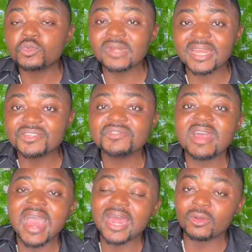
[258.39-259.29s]
to
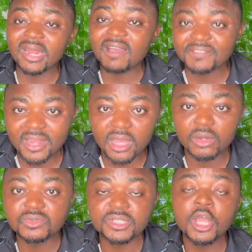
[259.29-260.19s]
Nigeria and other African
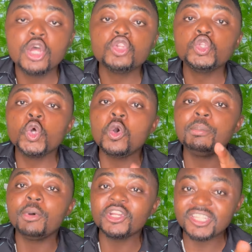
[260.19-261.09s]
countries,
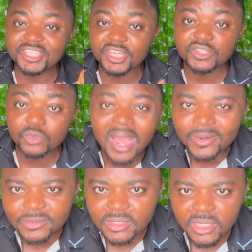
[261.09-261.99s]
nobody chased you
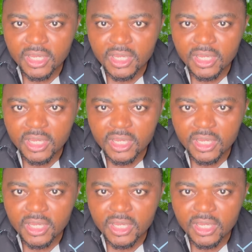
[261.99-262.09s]
out.